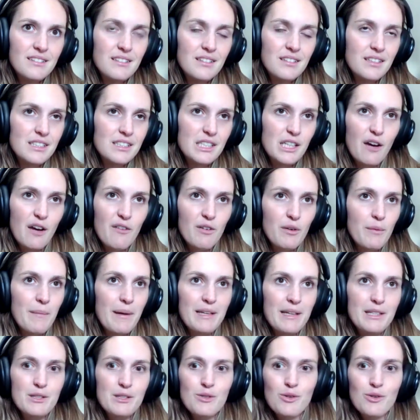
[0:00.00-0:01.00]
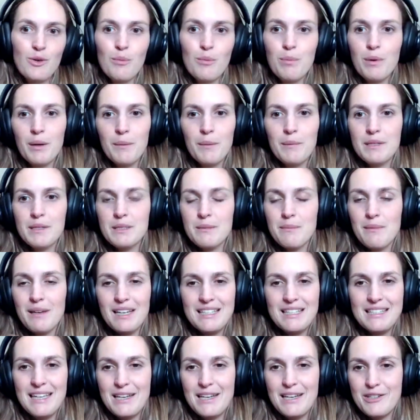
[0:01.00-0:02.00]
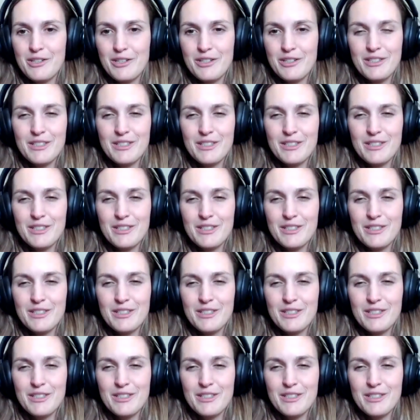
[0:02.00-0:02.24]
discover my soul purpose meditation